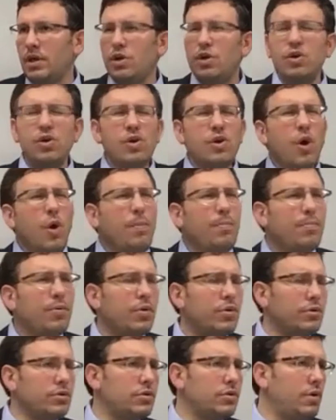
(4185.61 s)
No
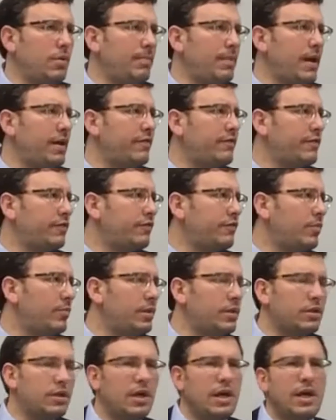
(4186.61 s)
personal benefit from it.
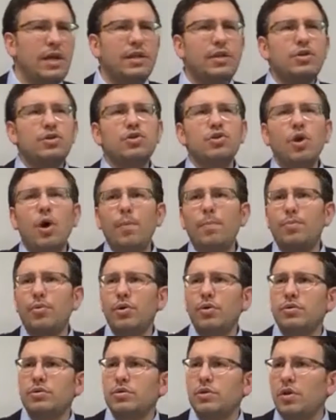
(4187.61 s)
There's no
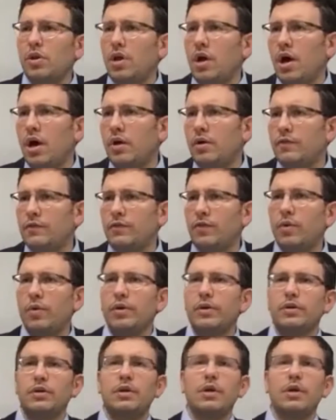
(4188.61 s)
personal honor for it.